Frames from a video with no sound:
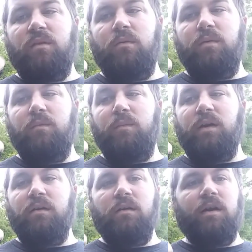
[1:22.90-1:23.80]
a little bit
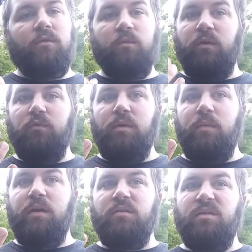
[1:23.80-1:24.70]
bigger grip, supposed to be a
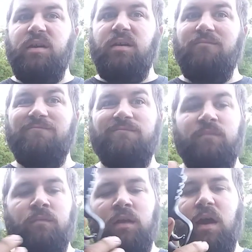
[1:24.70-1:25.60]
better trigger.
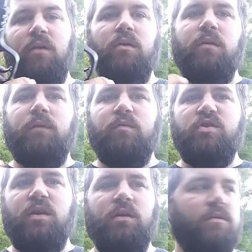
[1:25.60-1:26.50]
I don't know, I've never shot a